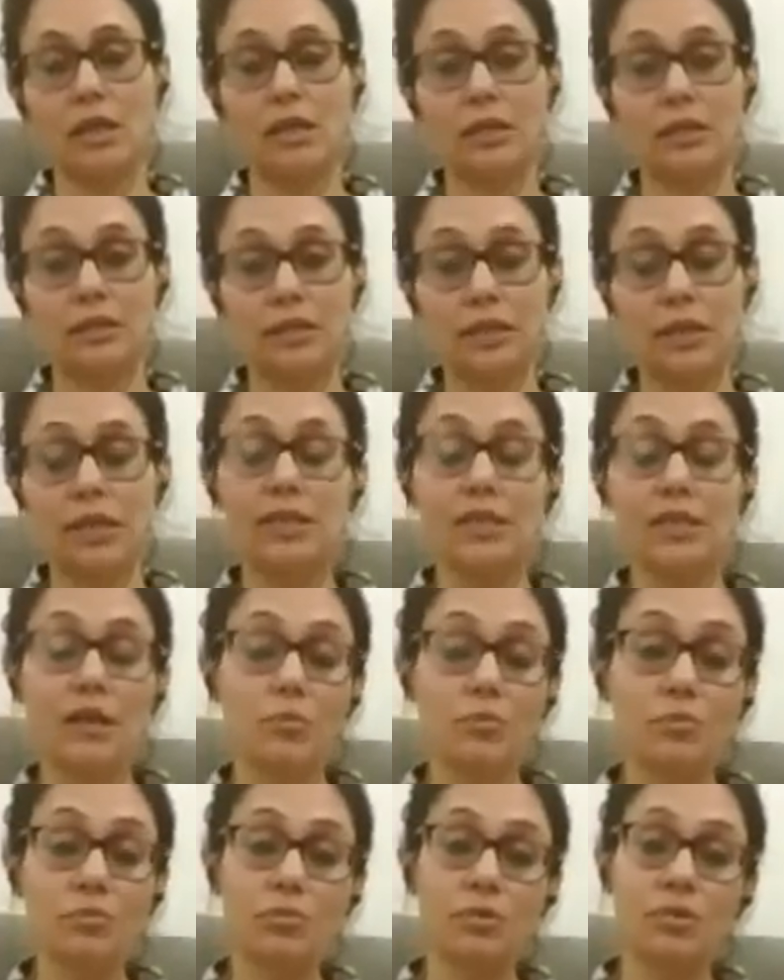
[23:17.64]
Then
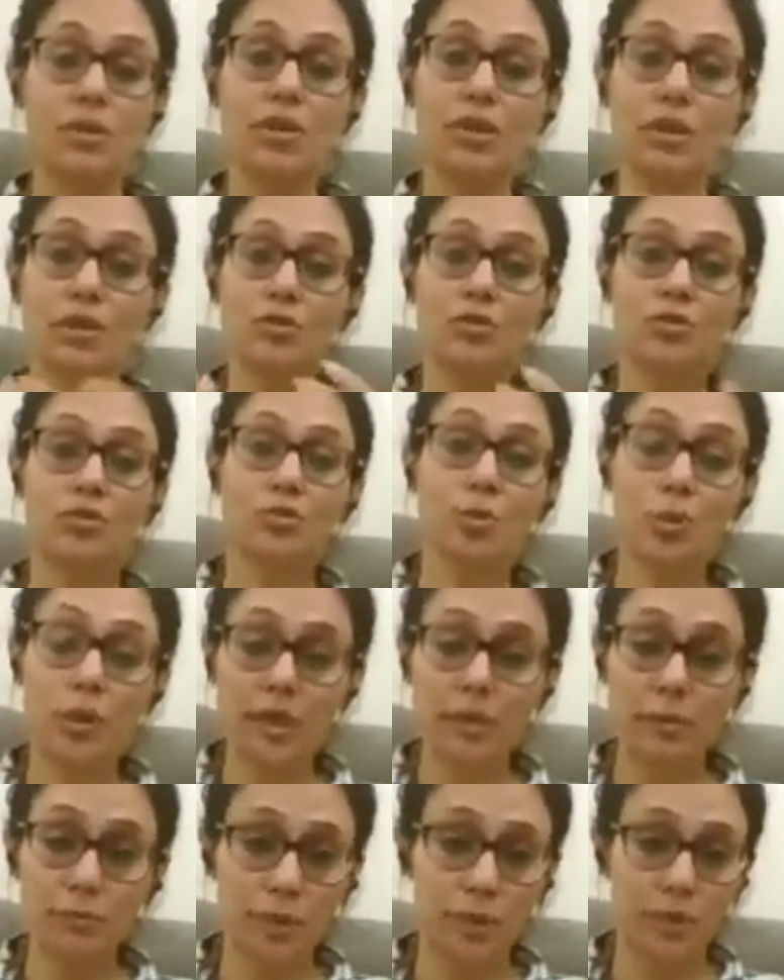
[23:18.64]
comes the
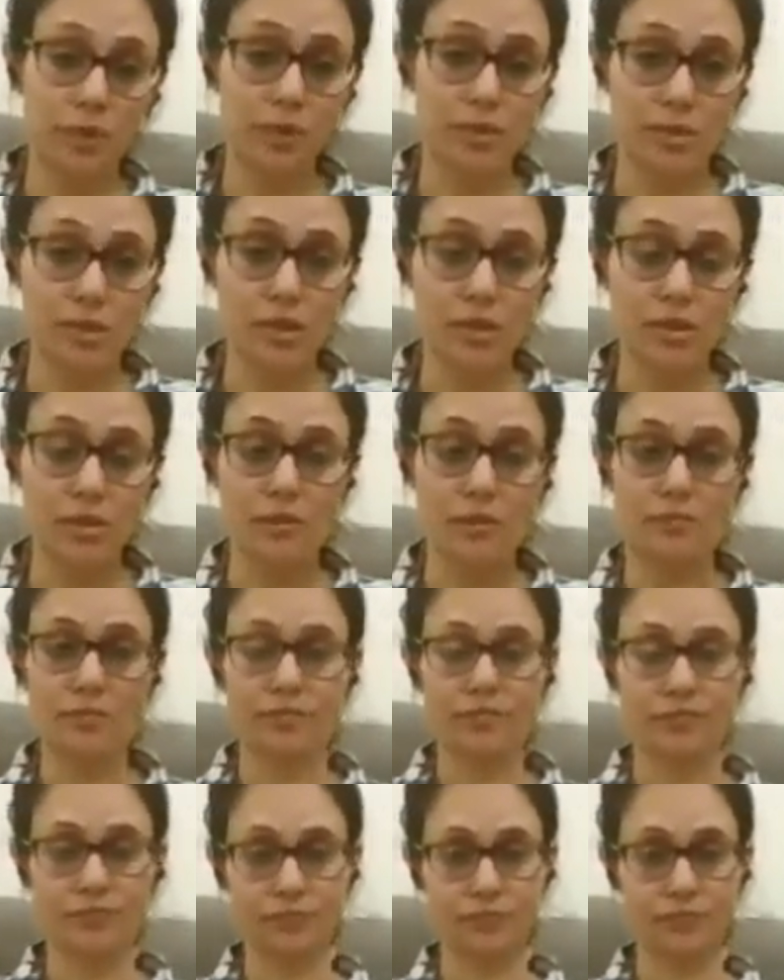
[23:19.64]
controlling parents.
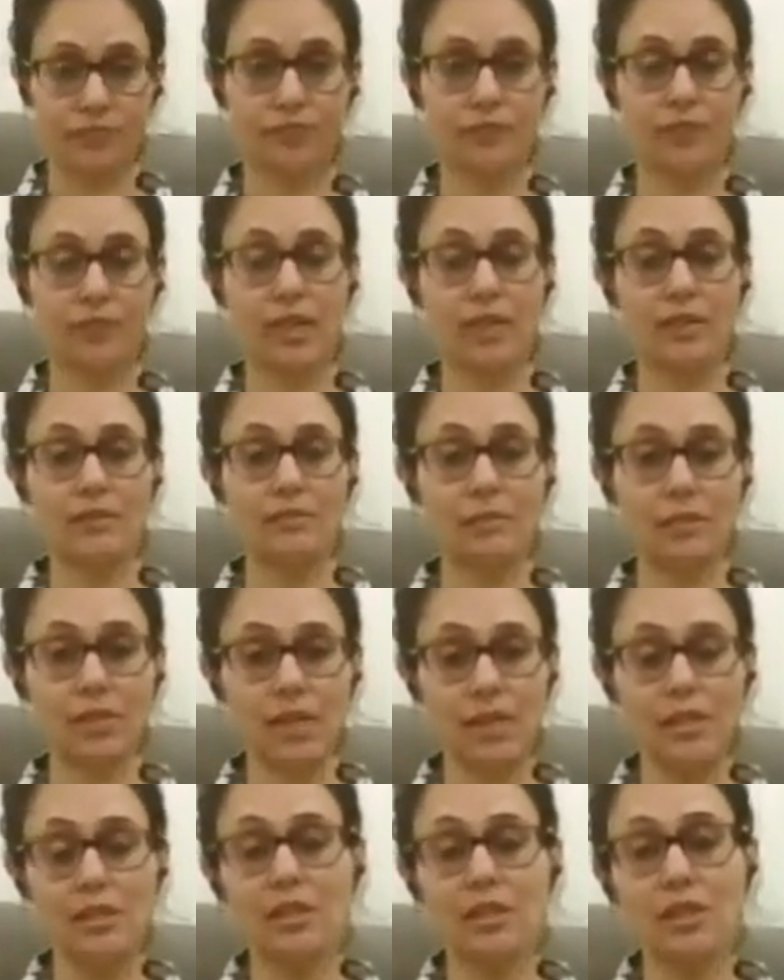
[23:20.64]

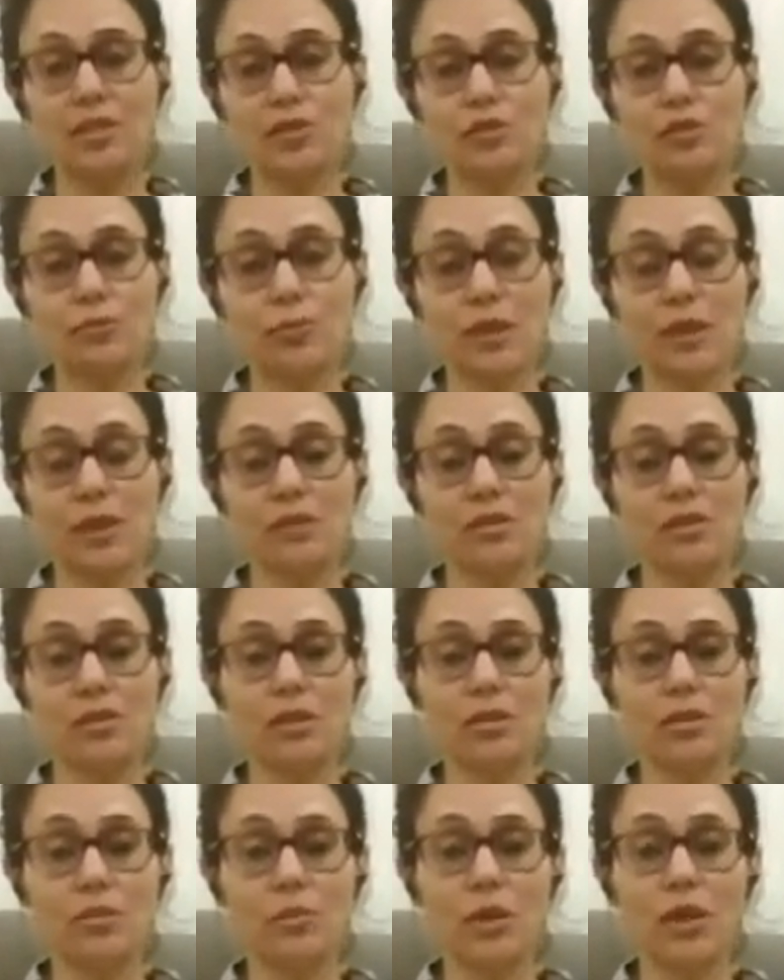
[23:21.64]
These set of parents
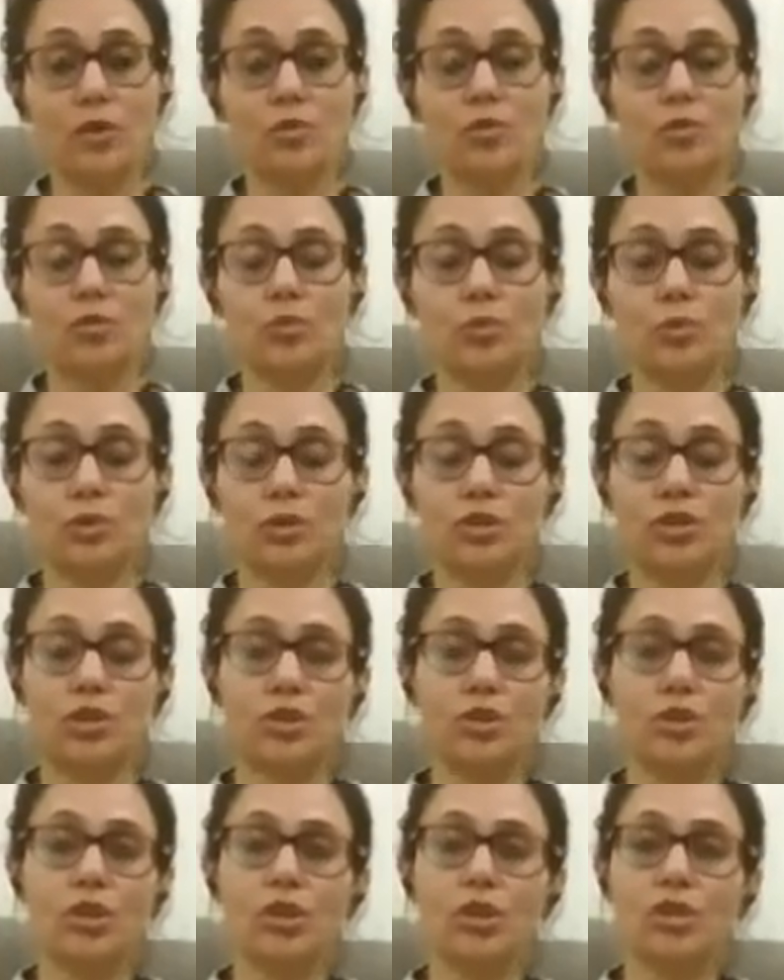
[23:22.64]
are the one who
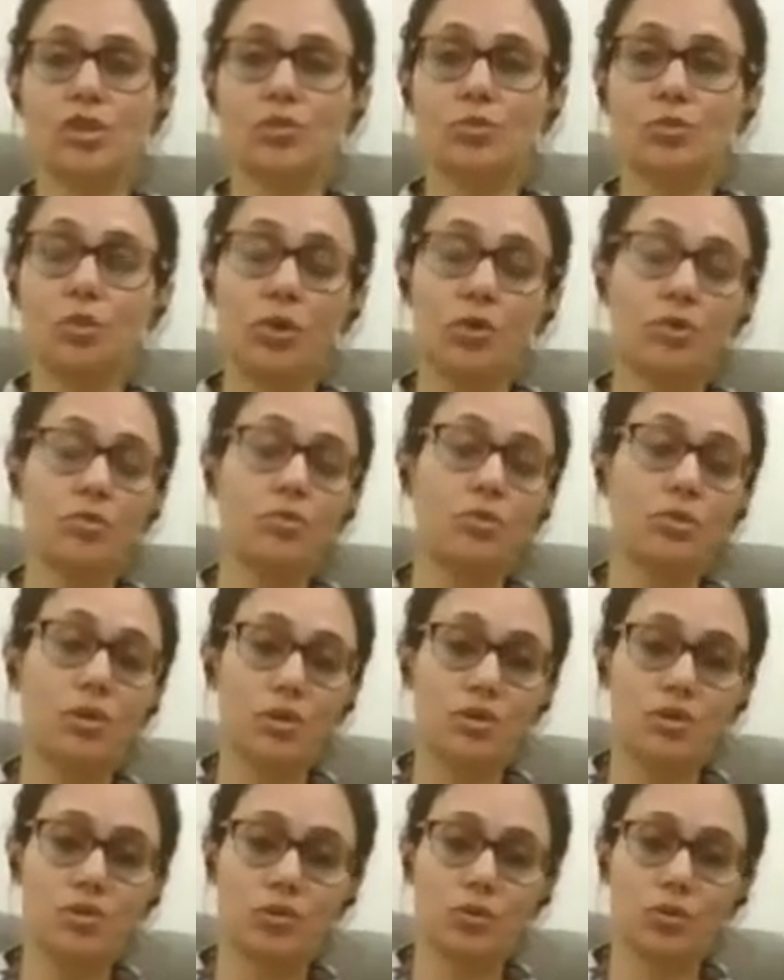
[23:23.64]
just want to
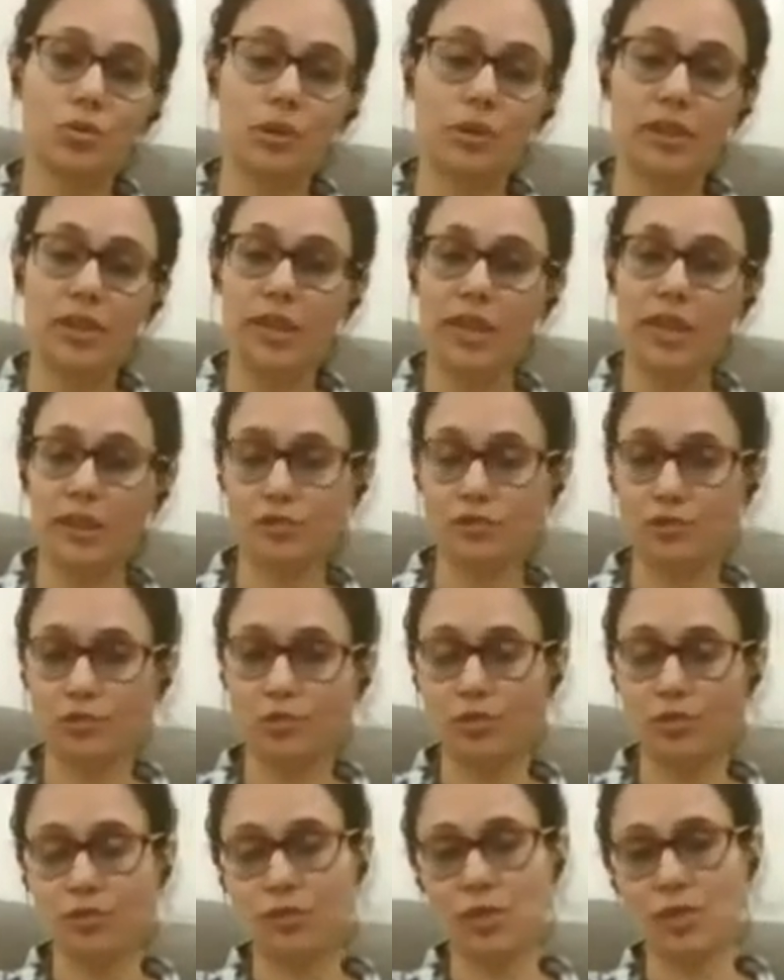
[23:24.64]
control the life
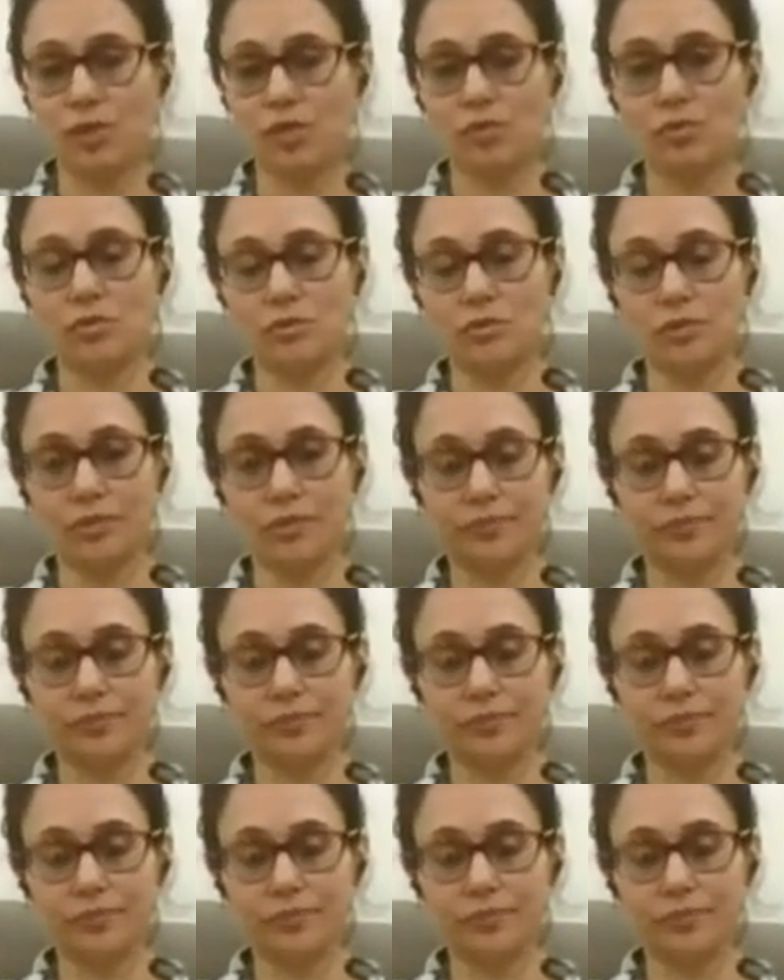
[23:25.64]
of their children.